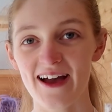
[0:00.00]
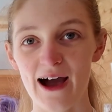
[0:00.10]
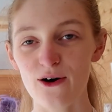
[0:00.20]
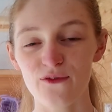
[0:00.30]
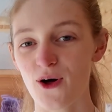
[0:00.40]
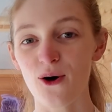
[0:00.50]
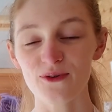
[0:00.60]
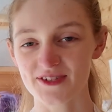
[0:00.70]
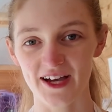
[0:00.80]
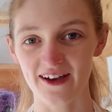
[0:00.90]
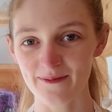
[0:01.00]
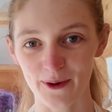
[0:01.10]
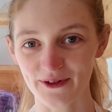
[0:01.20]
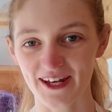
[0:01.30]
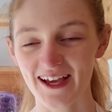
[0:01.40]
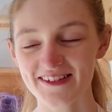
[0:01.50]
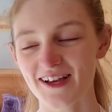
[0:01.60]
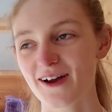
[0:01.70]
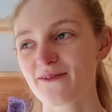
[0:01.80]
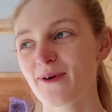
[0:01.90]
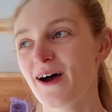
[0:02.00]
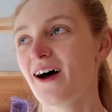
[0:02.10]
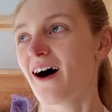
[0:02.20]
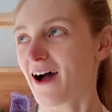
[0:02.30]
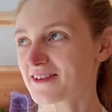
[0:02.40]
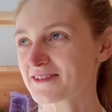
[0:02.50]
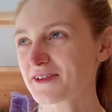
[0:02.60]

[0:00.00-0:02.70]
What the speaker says: out of the whole entire Pokedex. I